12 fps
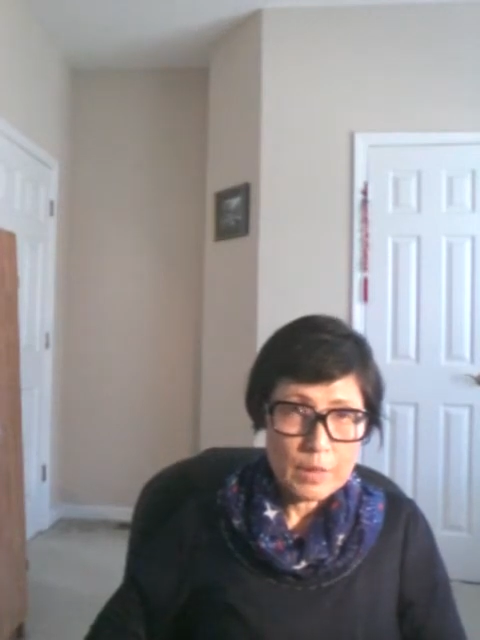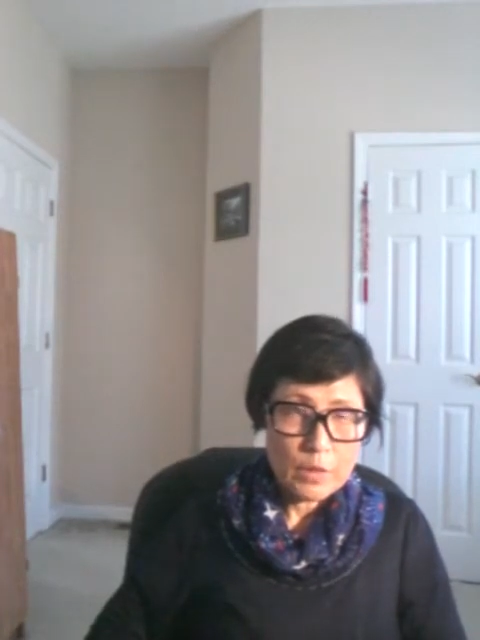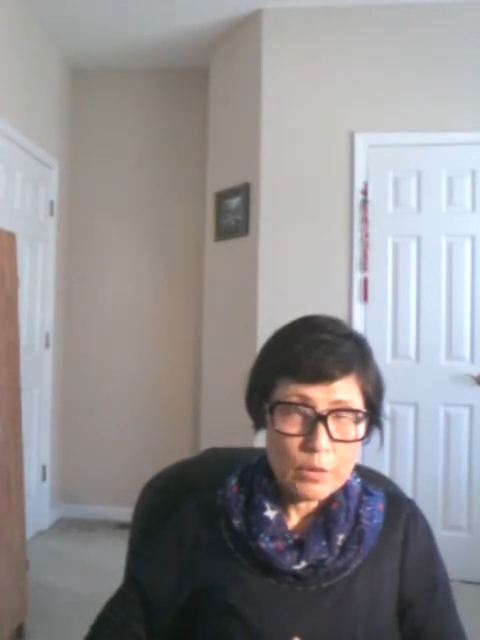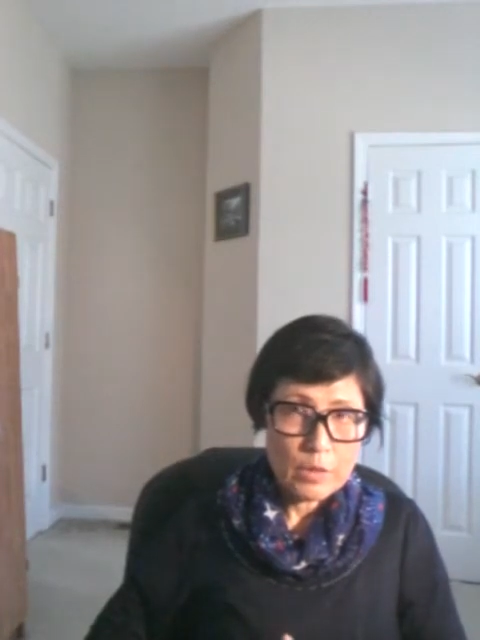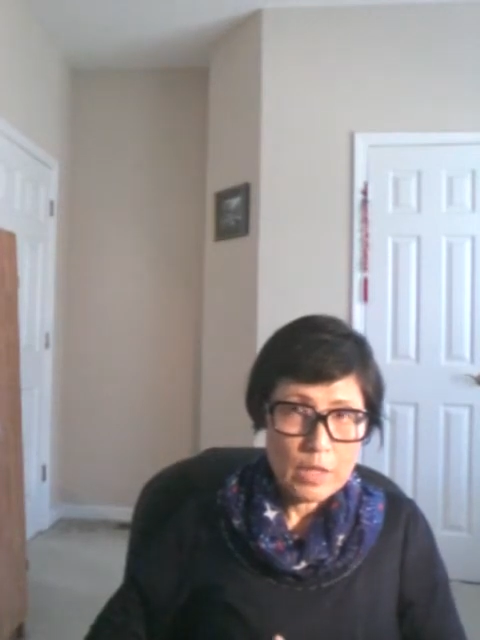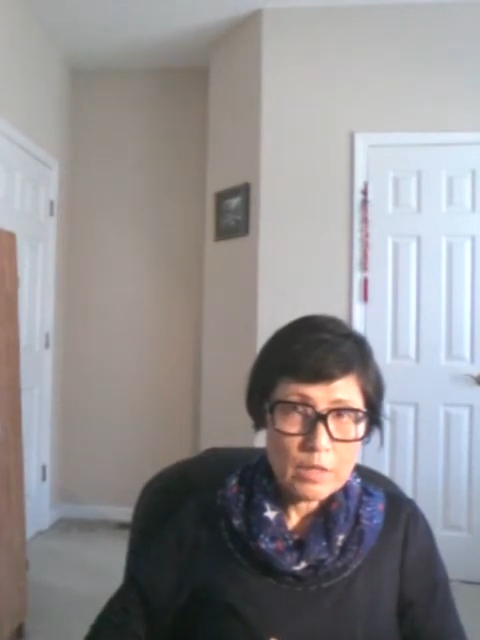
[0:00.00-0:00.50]

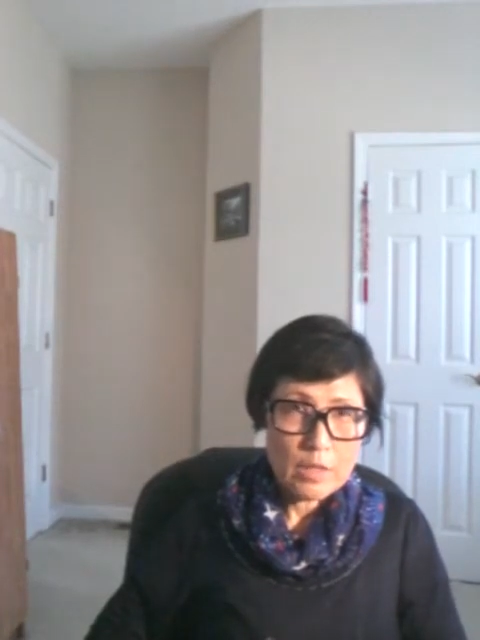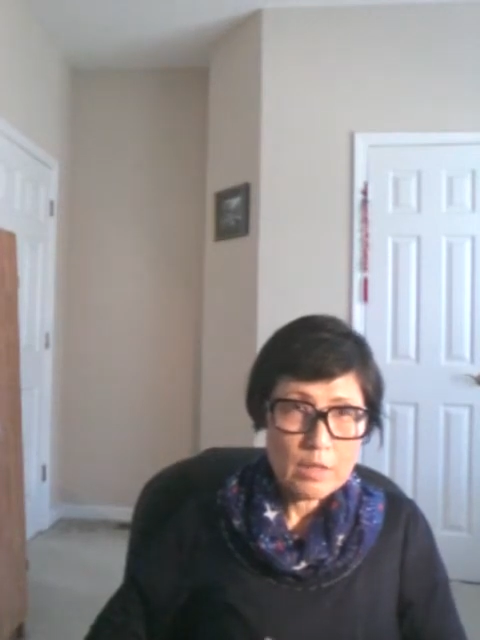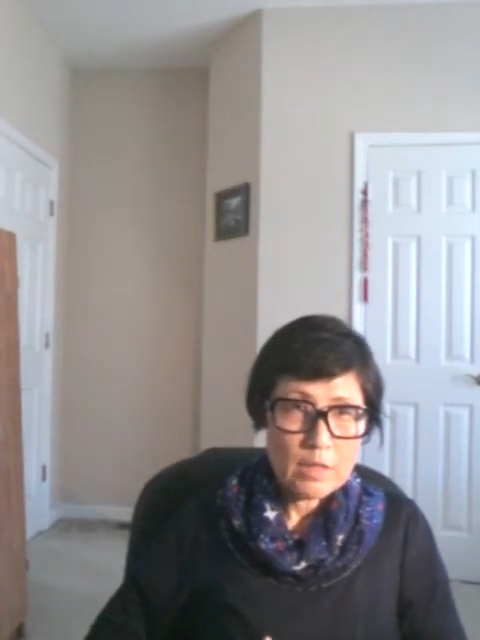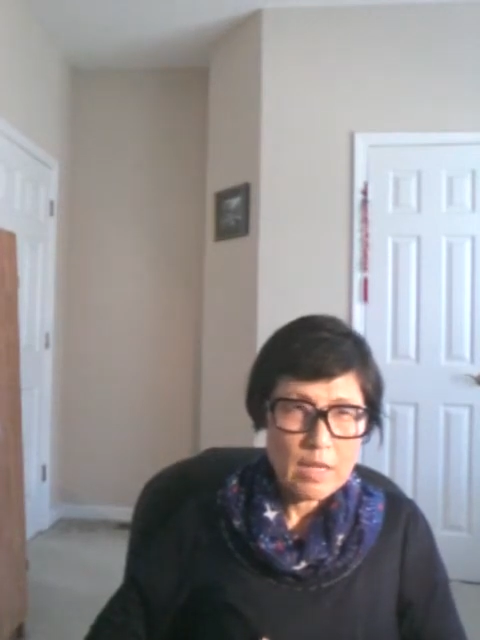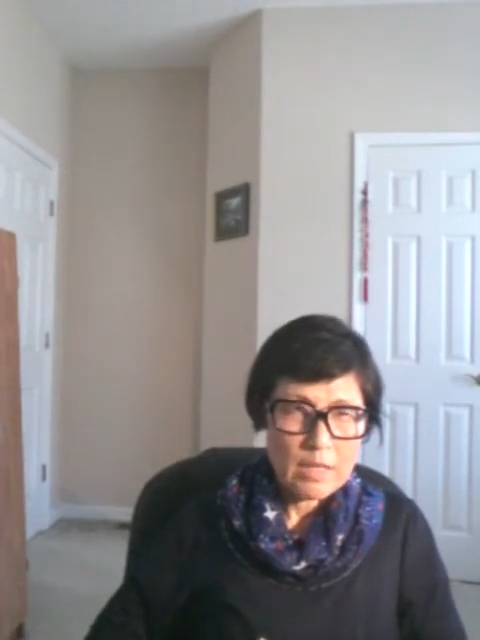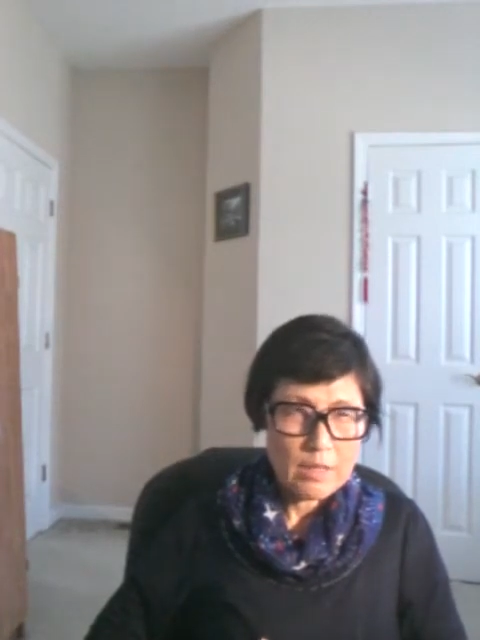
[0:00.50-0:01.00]

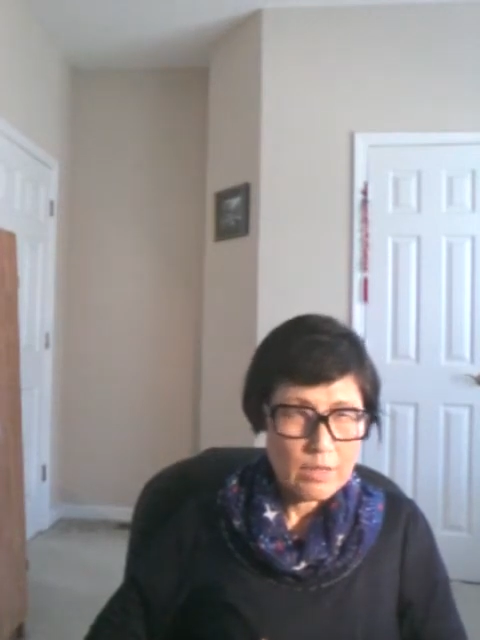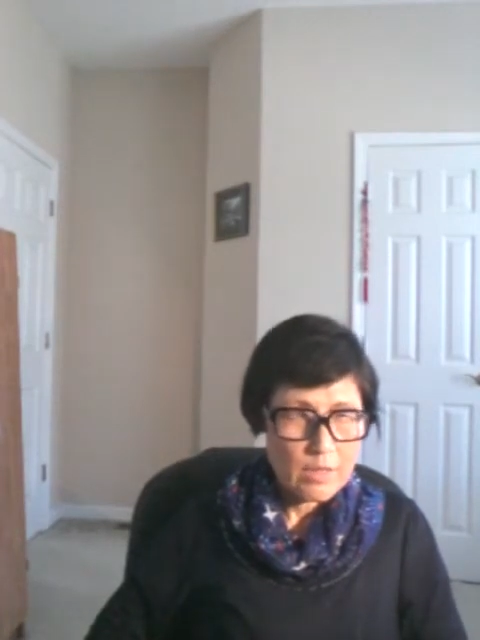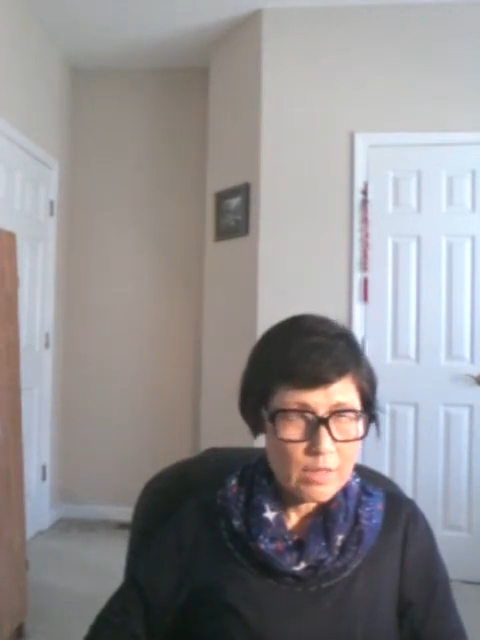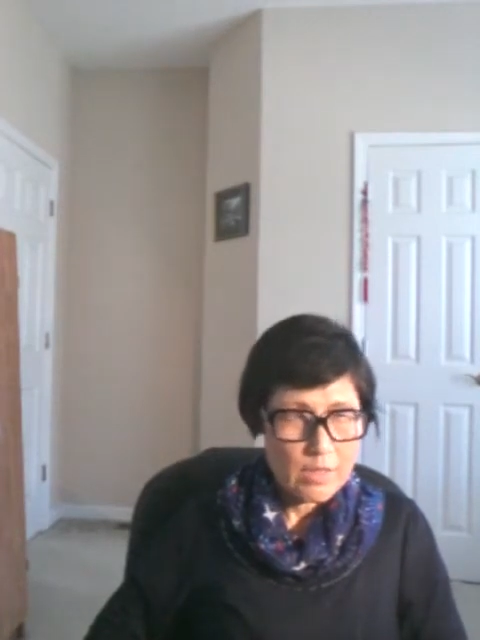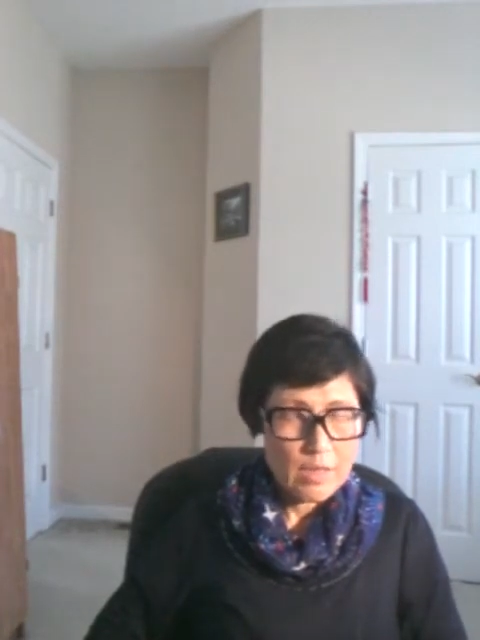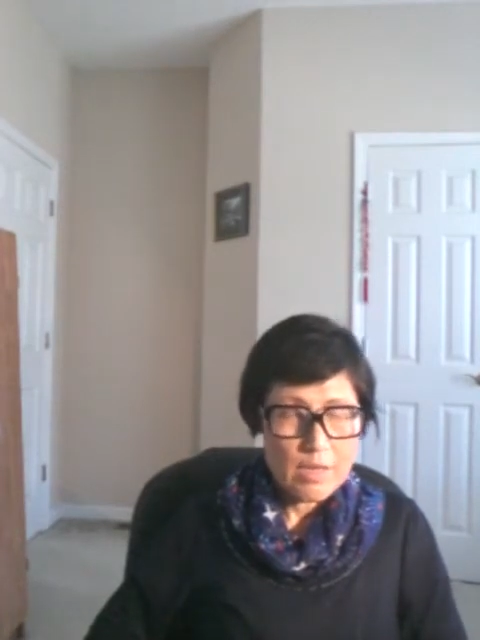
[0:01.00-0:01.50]
otitis
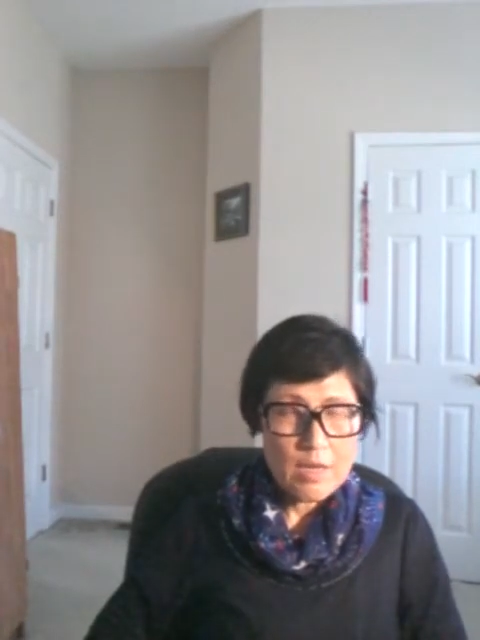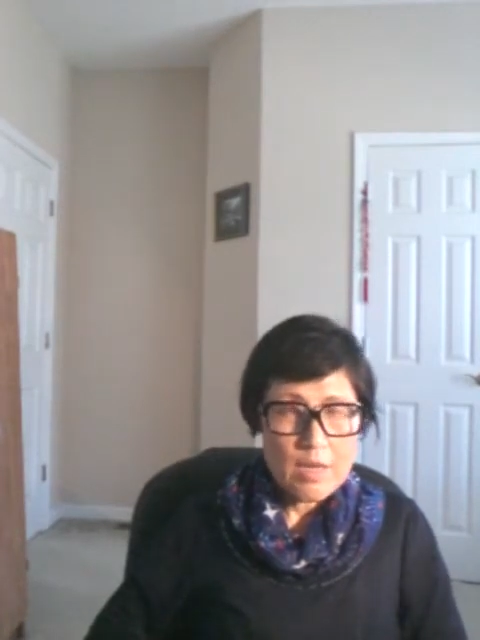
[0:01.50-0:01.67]
externa.